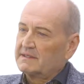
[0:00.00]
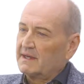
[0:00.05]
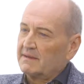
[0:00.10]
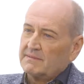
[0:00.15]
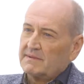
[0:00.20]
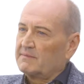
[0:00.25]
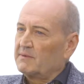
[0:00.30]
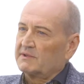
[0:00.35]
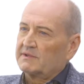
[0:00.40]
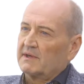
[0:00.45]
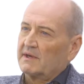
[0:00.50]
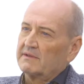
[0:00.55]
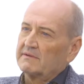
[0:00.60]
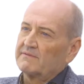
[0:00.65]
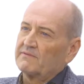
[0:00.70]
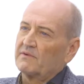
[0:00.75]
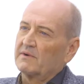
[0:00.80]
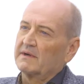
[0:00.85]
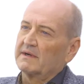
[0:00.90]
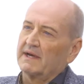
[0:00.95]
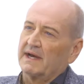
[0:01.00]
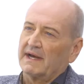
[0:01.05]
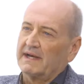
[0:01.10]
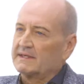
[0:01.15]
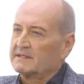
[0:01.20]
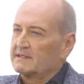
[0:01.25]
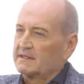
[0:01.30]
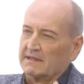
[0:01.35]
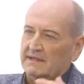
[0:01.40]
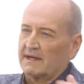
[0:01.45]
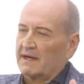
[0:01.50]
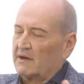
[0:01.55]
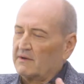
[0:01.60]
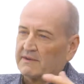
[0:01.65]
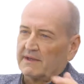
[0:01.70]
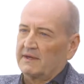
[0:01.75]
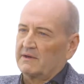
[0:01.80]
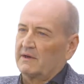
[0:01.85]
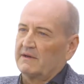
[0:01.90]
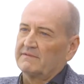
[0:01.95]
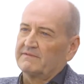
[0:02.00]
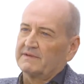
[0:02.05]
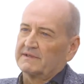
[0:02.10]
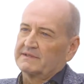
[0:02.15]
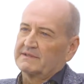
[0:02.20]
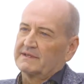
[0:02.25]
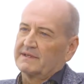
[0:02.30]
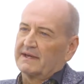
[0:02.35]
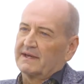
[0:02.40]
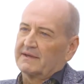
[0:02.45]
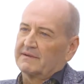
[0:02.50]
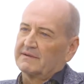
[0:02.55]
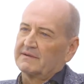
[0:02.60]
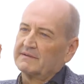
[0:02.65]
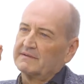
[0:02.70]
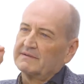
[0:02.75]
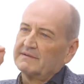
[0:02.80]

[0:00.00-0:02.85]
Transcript: Tell me about the other four guys and how that all fits together.